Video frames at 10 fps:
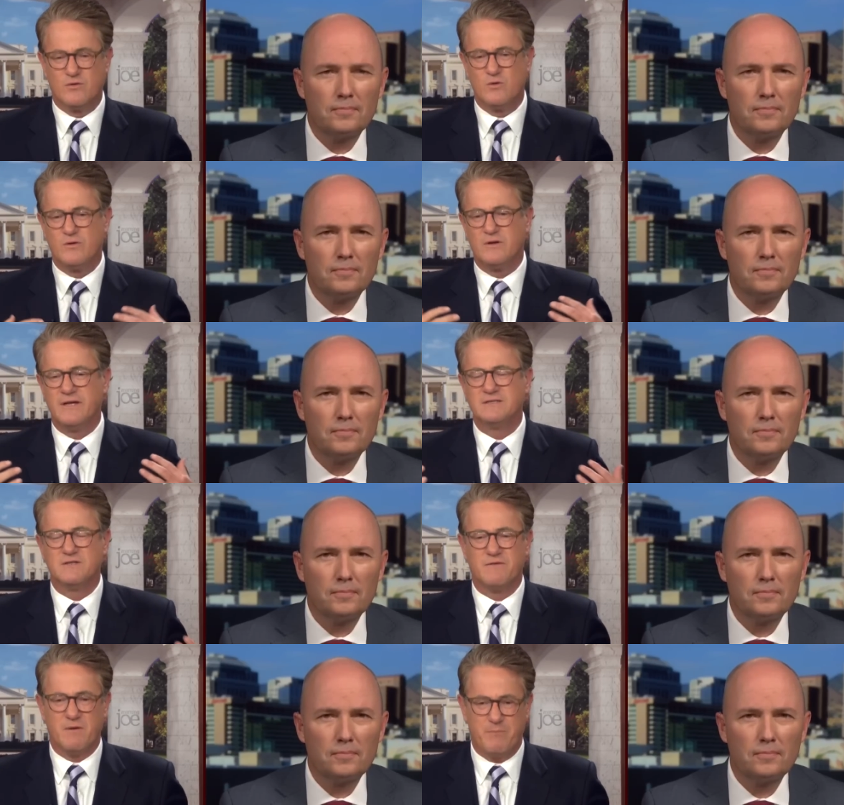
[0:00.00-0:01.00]
Speaker 1: through the
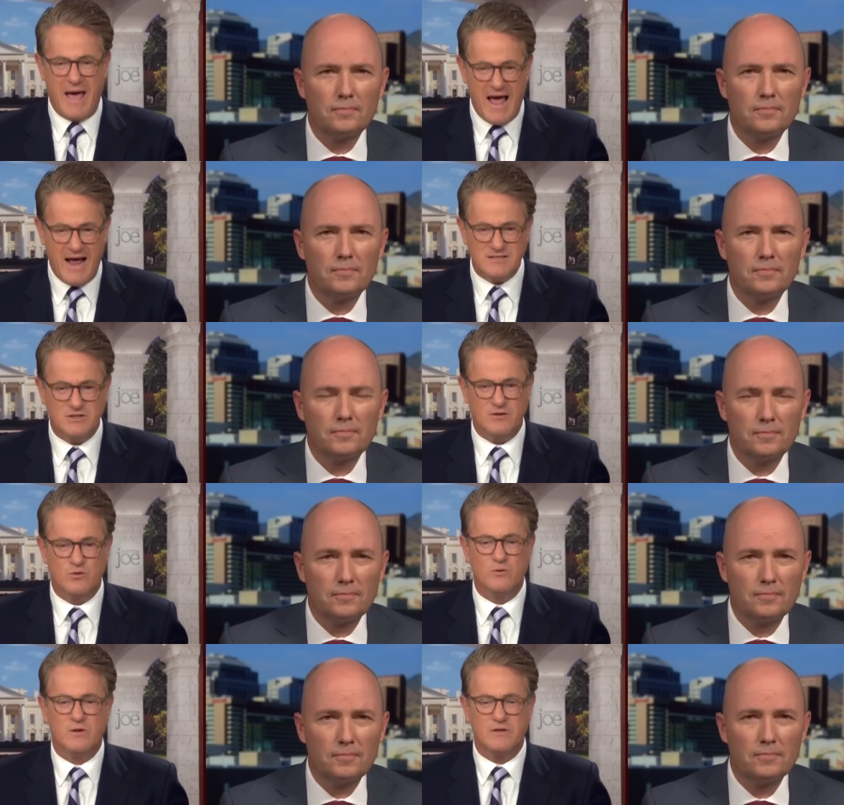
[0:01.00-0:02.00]
lens of
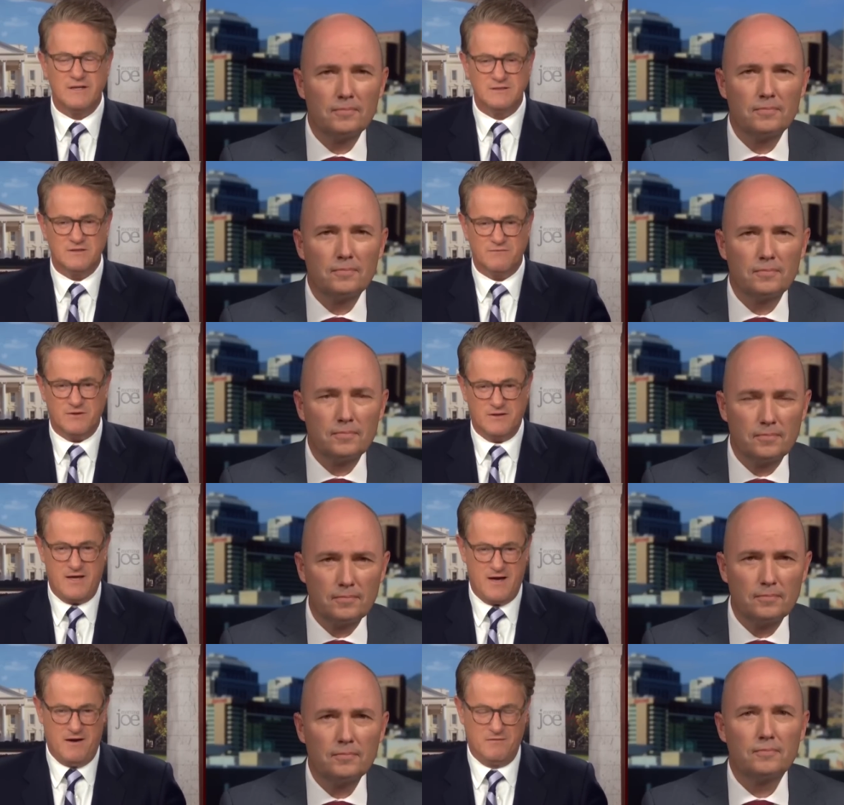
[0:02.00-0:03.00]
compassion, through the lens of
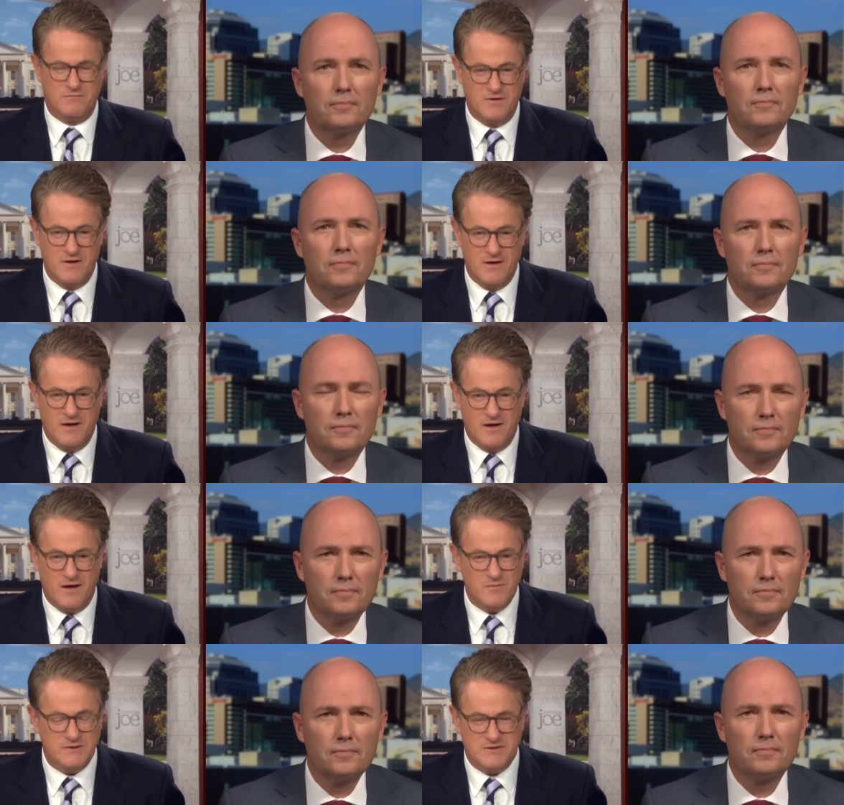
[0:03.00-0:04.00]
love,
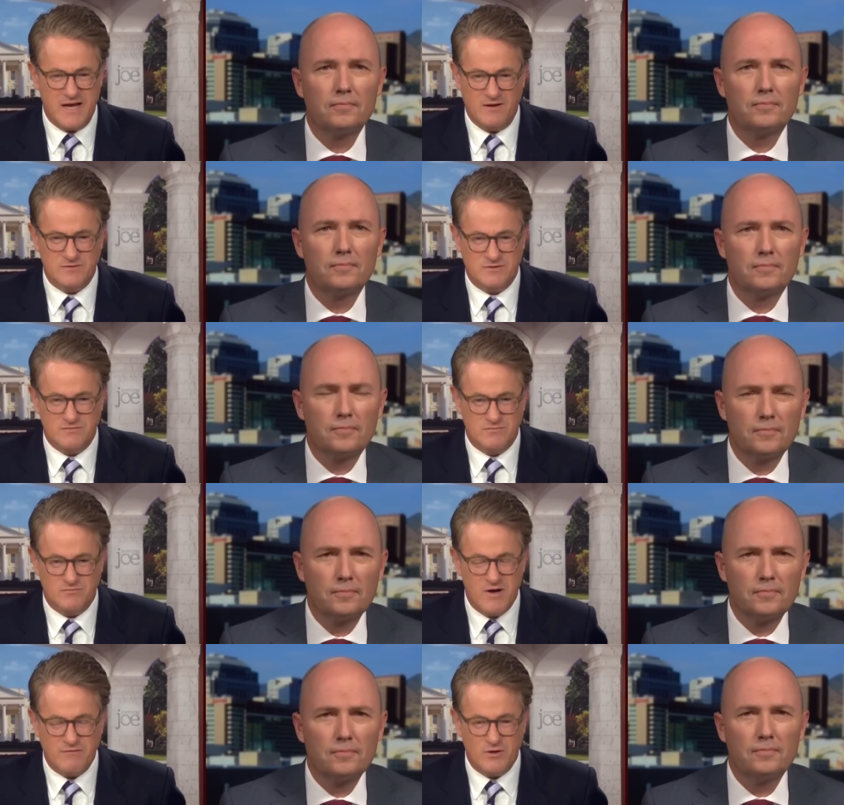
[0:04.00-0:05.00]
almost sounds
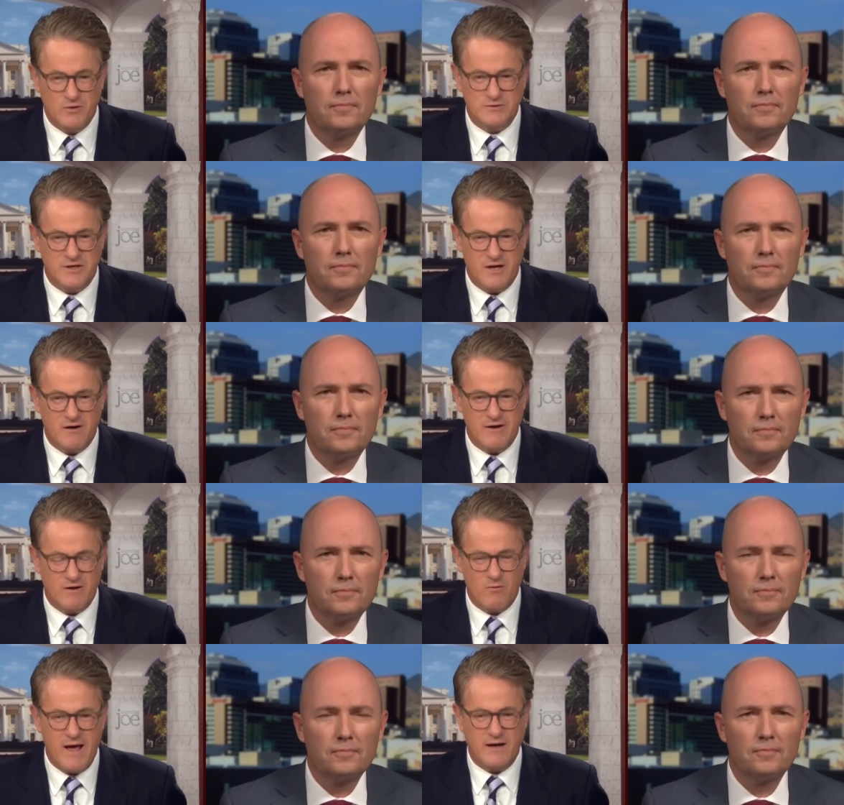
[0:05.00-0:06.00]
revolutionary
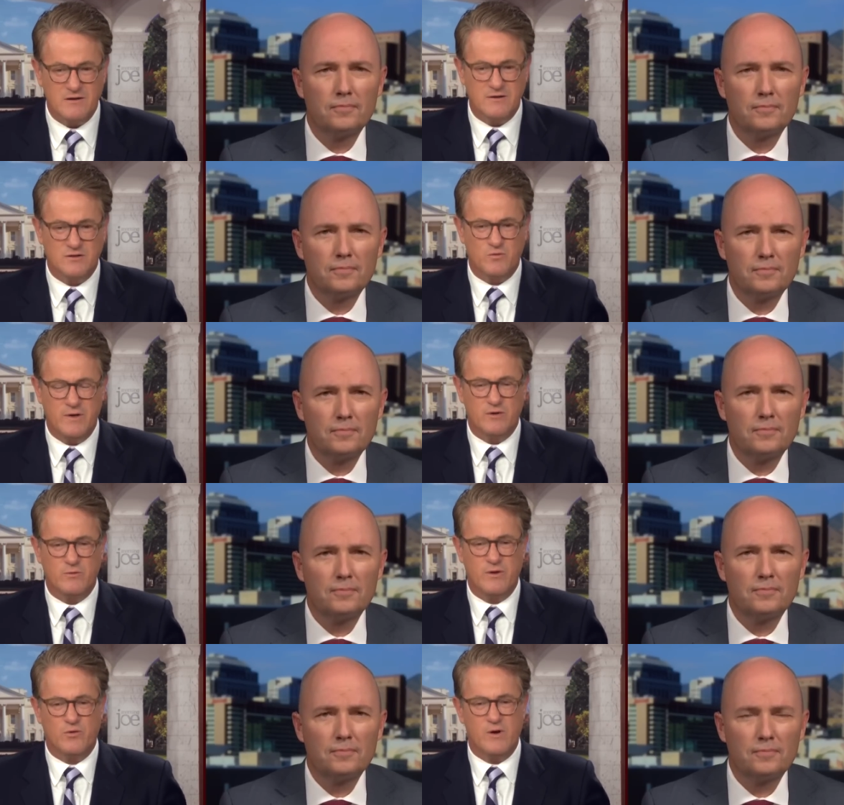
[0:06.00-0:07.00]
and radical in twenty
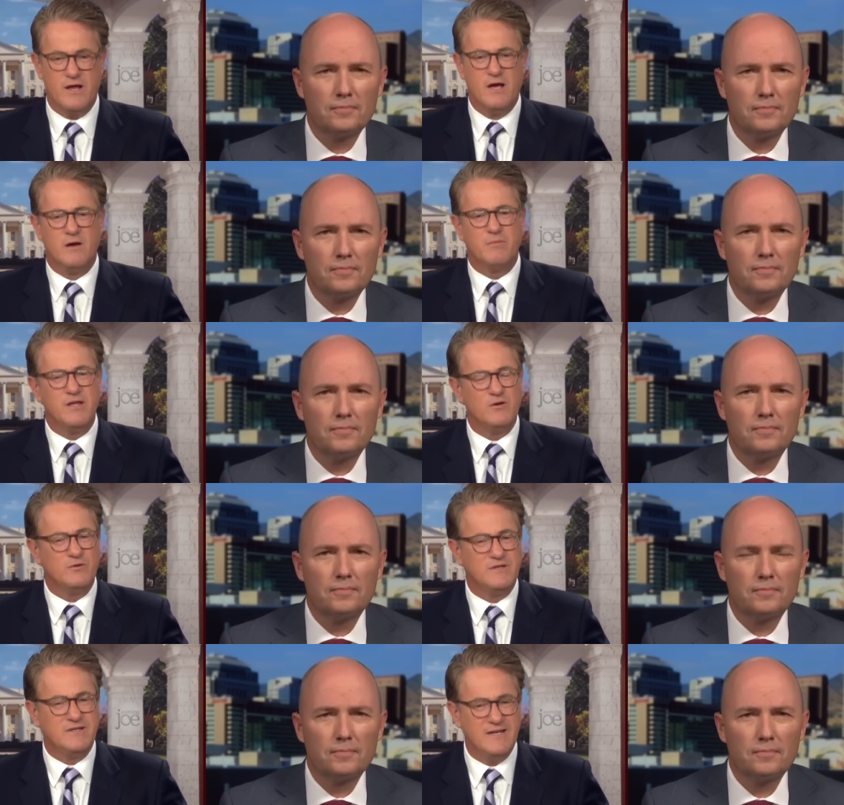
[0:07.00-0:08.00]
twenty-three, but
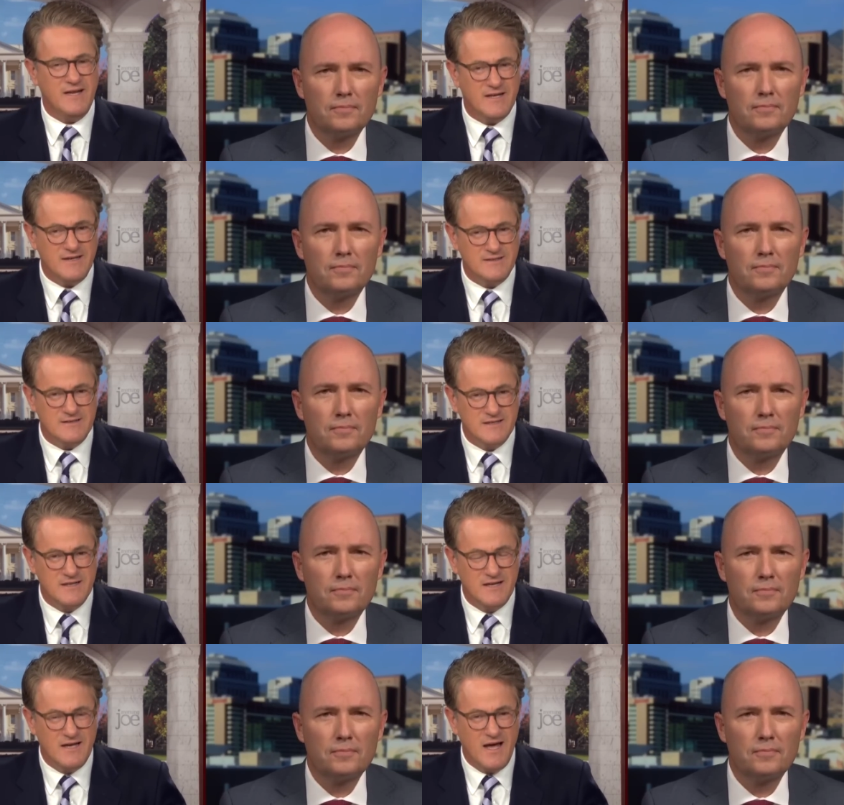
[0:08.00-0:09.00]
you did it.
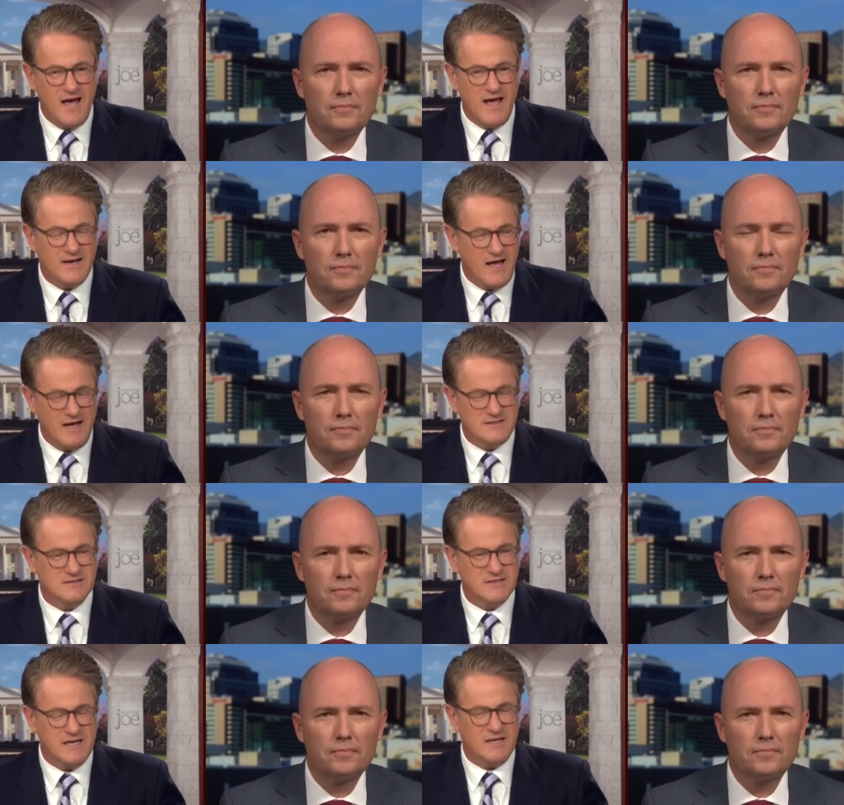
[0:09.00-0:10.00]
And I
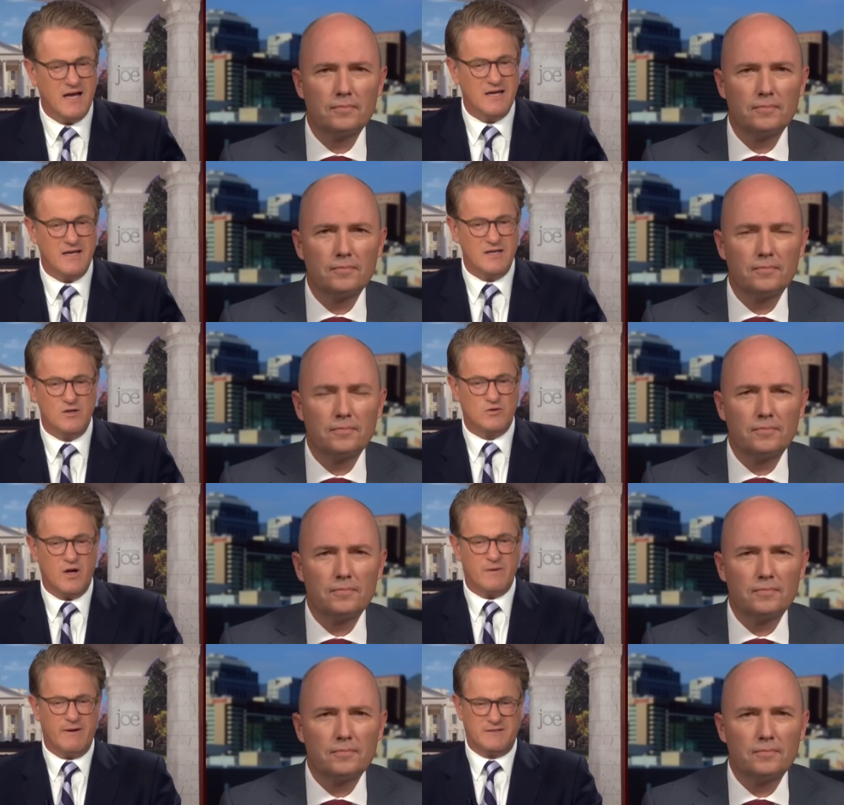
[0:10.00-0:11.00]
just think you
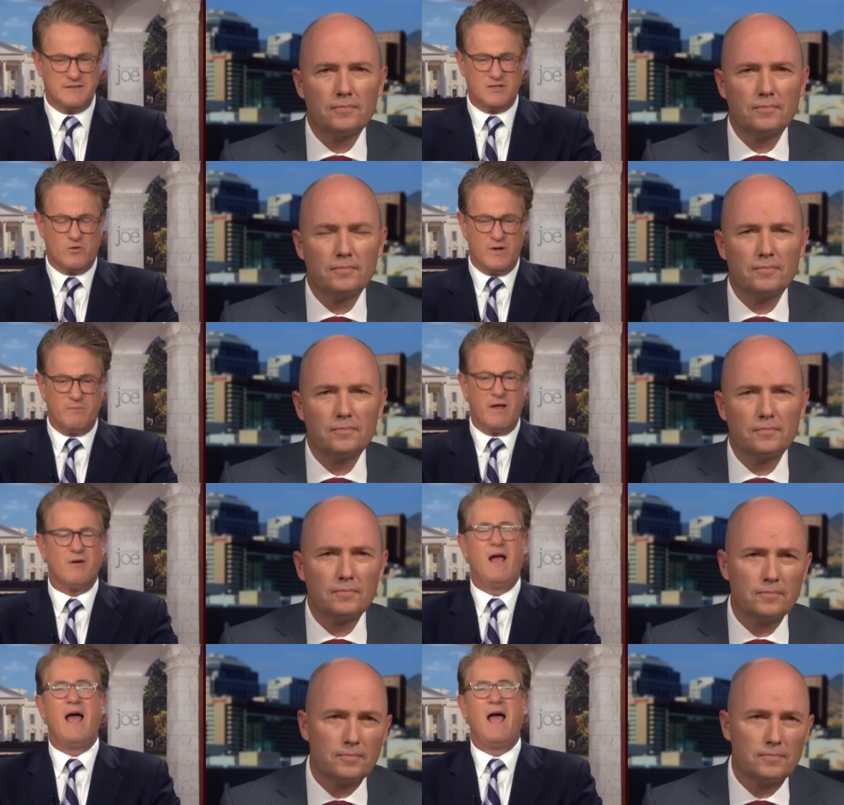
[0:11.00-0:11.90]
talk about disagreeing better.